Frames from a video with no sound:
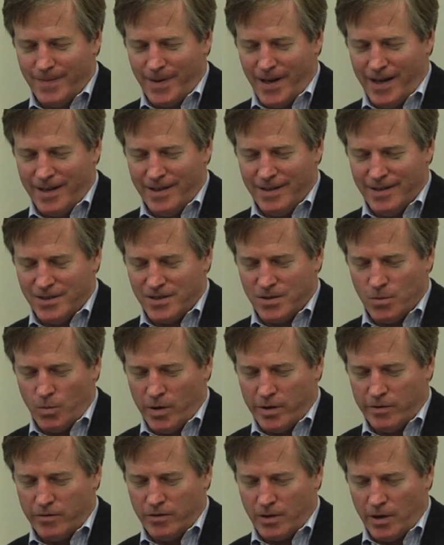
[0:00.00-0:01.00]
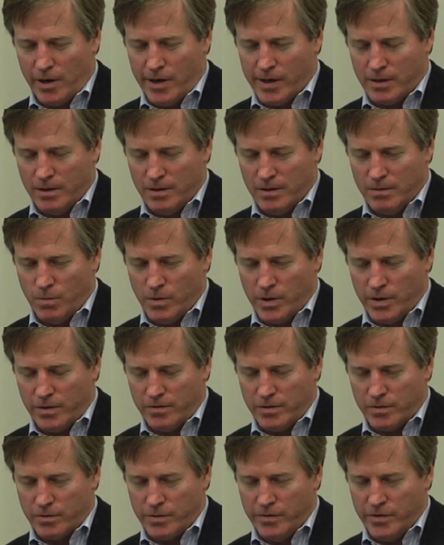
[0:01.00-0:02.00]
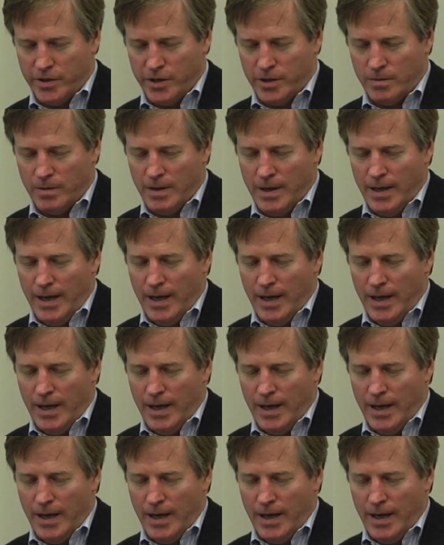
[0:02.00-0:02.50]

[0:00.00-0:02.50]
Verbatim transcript: and it's a wonderful article, a wonderful review.